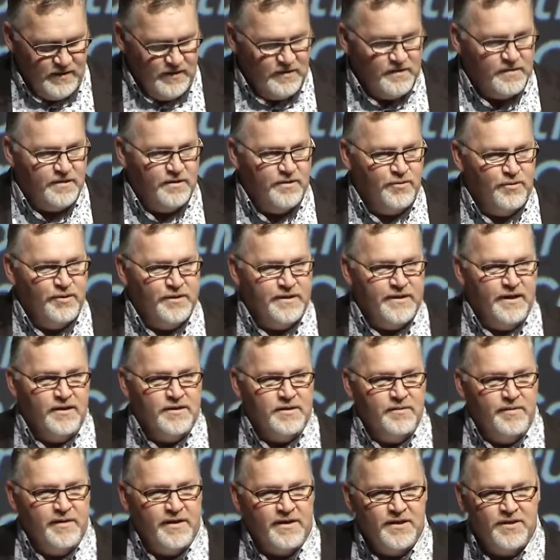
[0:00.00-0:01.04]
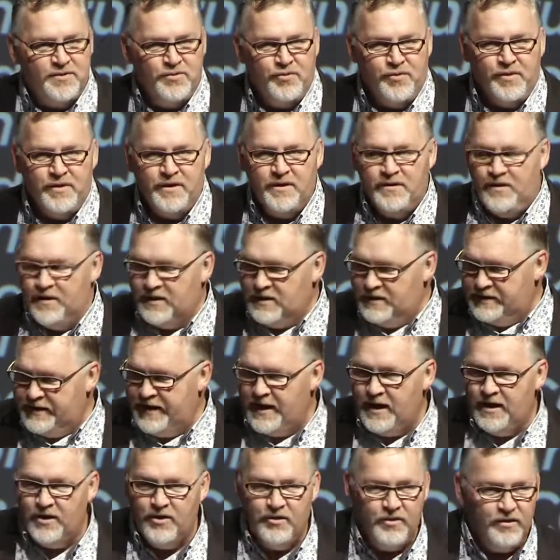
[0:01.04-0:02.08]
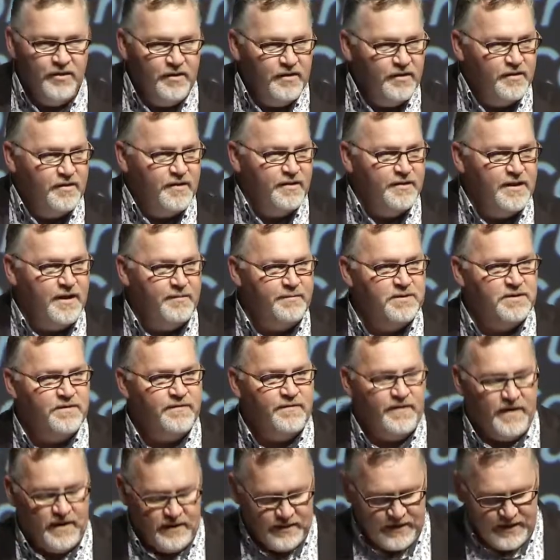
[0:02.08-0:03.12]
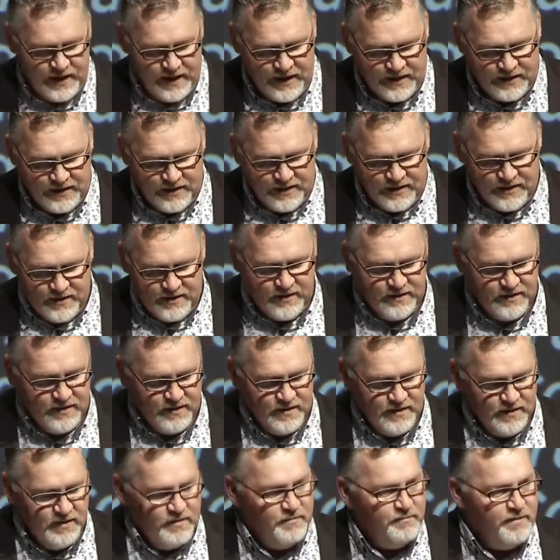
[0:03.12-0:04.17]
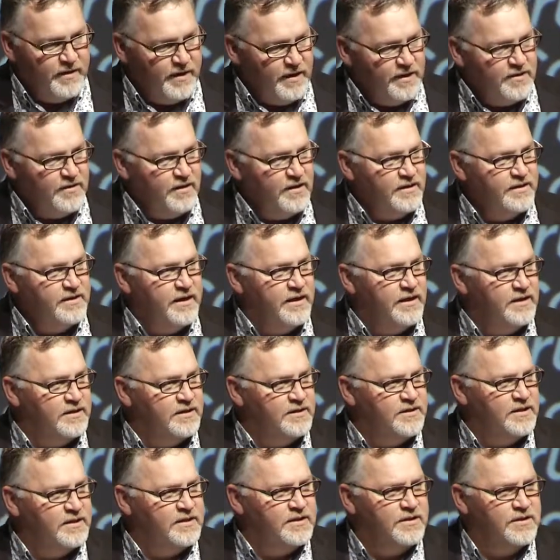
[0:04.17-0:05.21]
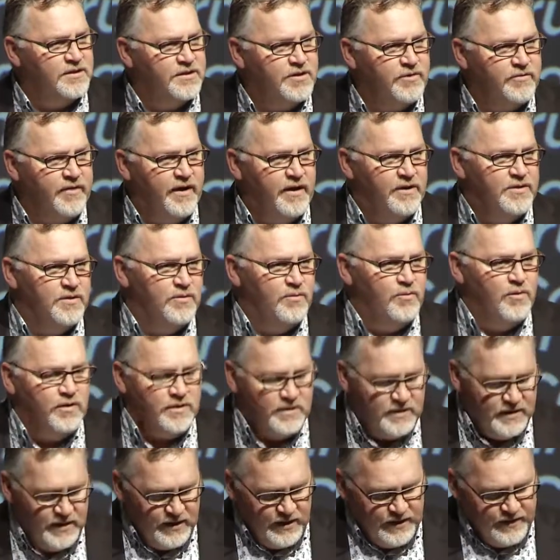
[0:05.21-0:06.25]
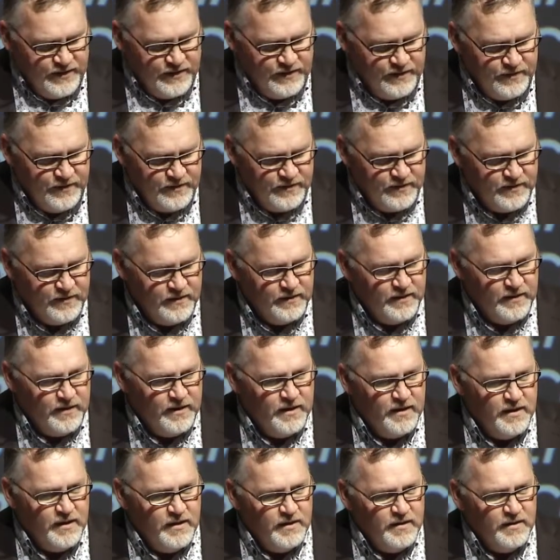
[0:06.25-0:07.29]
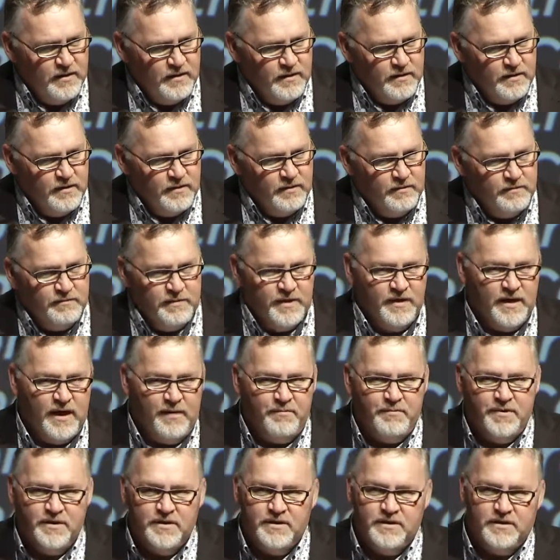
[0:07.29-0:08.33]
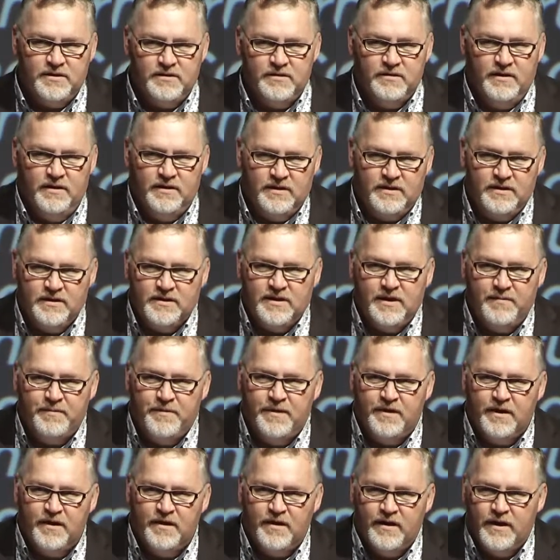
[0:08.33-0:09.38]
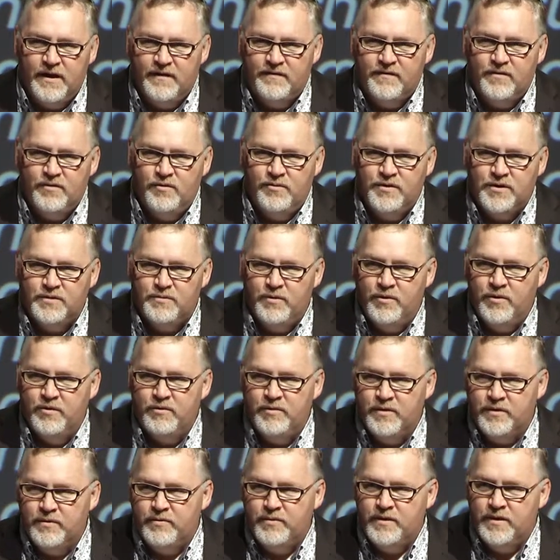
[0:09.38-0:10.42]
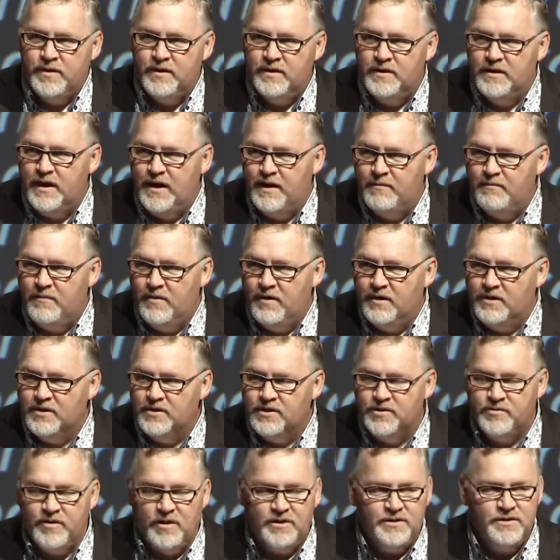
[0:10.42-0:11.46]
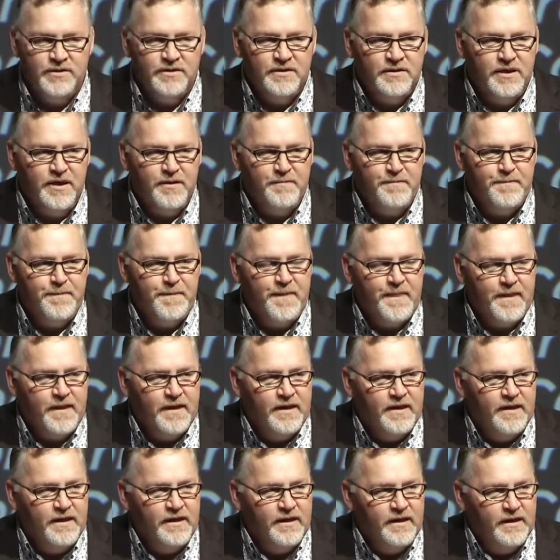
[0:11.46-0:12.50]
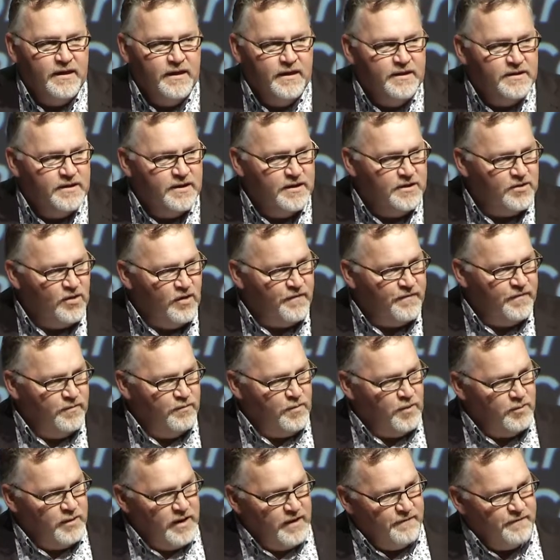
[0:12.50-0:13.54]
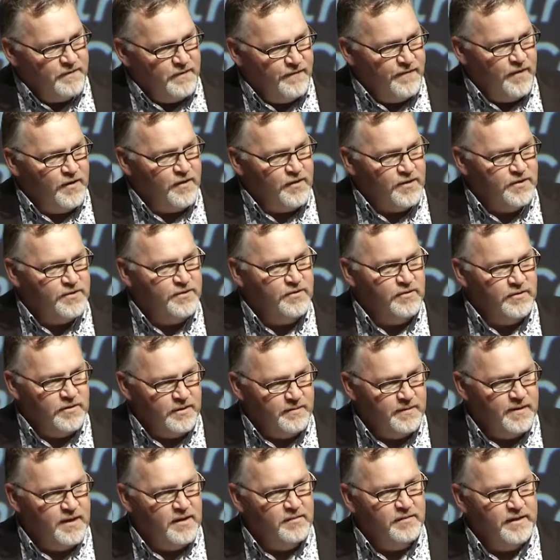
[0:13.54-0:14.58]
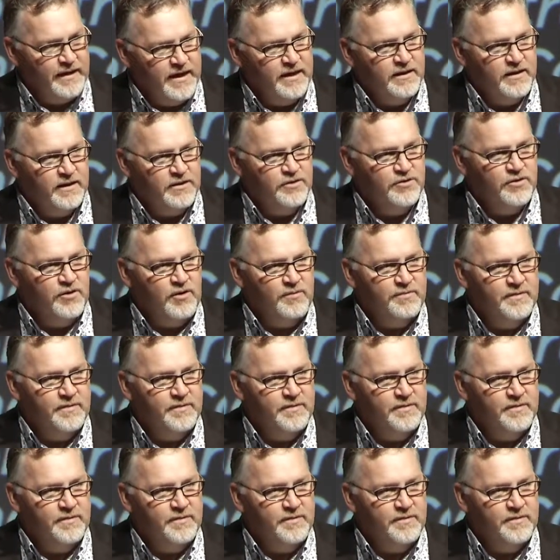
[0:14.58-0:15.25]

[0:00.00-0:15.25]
So it always tells a better story than I can tell you. The numbers are fantastic, but as I said, it's just a scratch in what's needed. The numbers, and this is something that I have to always work with within my construction team, is often what we have to focus on to be able to get the job